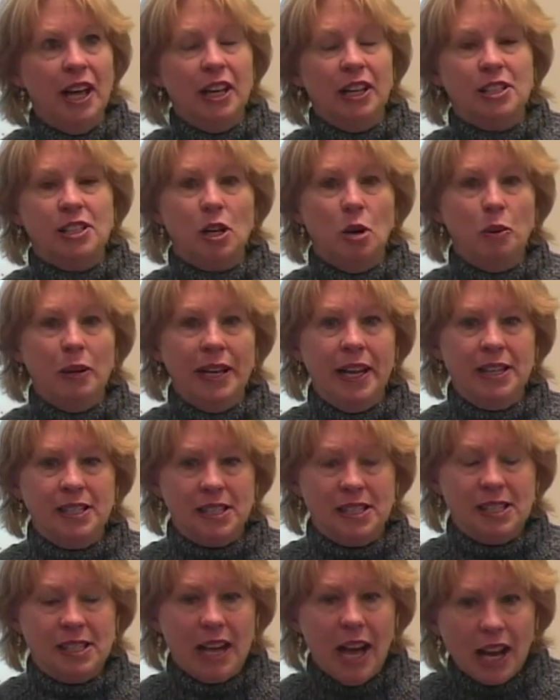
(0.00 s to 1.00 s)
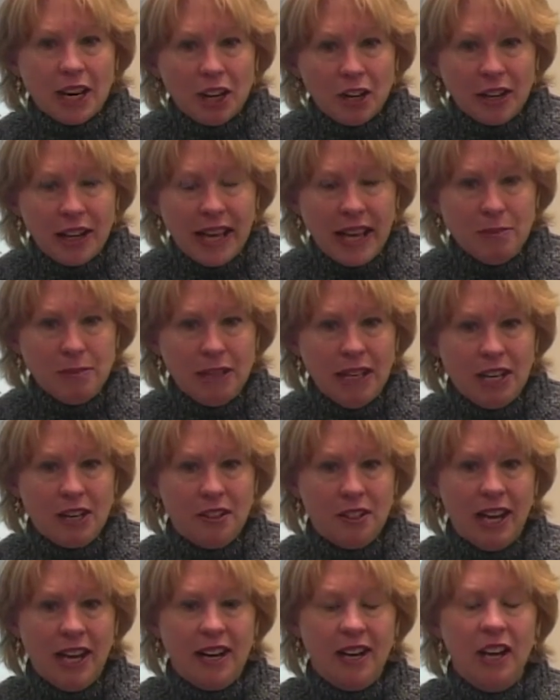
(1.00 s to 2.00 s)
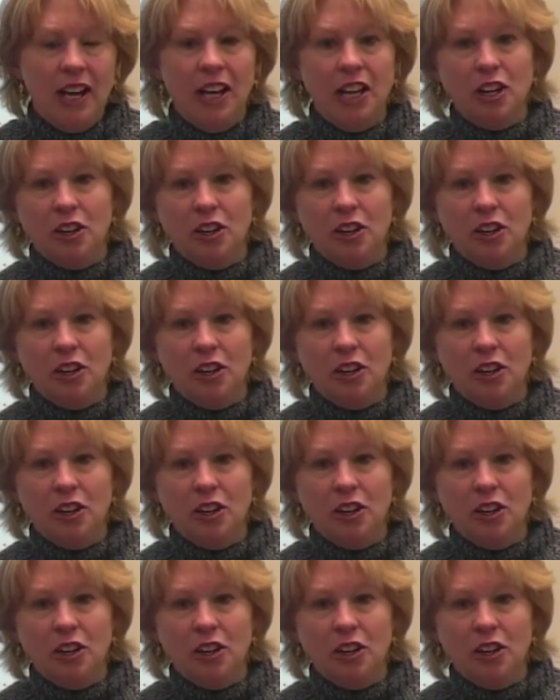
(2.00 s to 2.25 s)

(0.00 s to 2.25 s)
Somebody has a soccer game later that night.